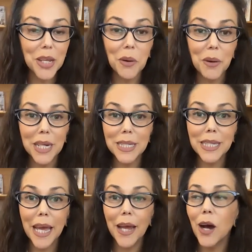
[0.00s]
You don't want to
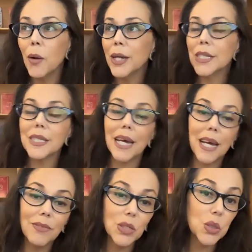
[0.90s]
say, oh, I
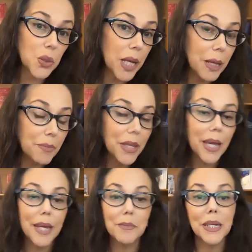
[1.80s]
have this dream
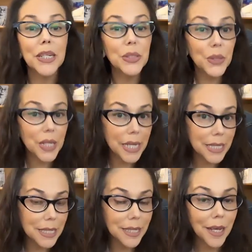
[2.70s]
and I'm going to do
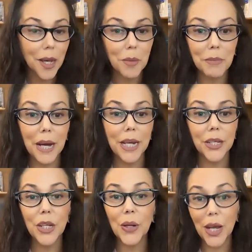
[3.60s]
this,
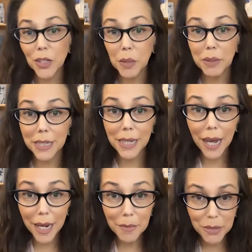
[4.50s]
but you don't actually put a
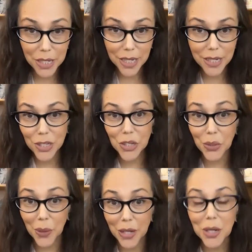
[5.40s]
time
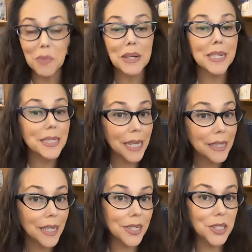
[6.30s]
to it. You don't put a
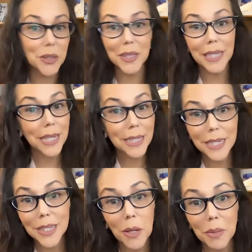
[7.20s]
deadline to it. That
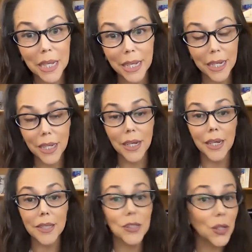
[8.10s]
does nobody any good.
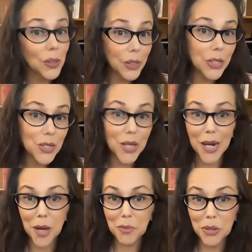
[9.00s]
It certainly does
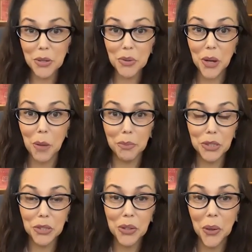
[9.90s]
not help you to
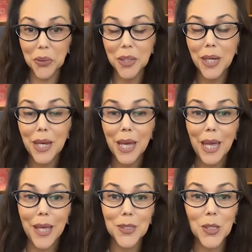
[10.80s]
accomplish your goal.
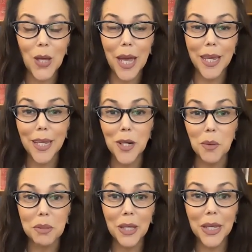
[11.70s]
It's like,
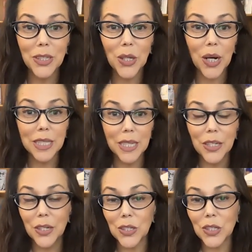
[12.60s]
playing darts
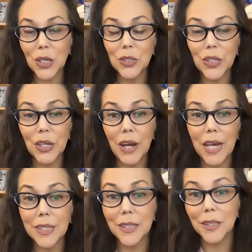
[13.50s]
and you're just closing your
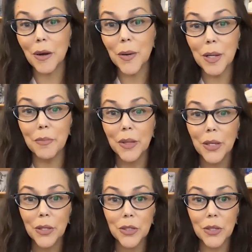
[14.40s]
eyes and throwing them
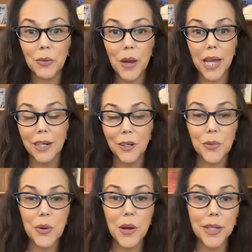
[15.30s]
to the right or
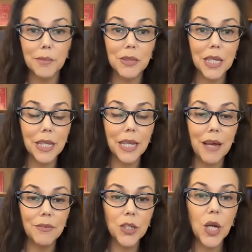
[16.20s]
throwing them to the
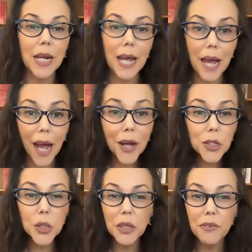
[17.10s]
left. You're not
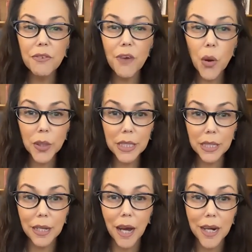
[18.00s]
actually
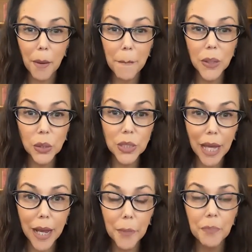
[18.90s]
focusing on a
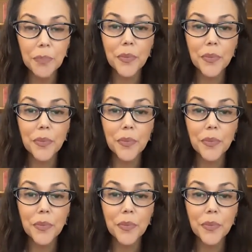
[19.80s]
bullseye.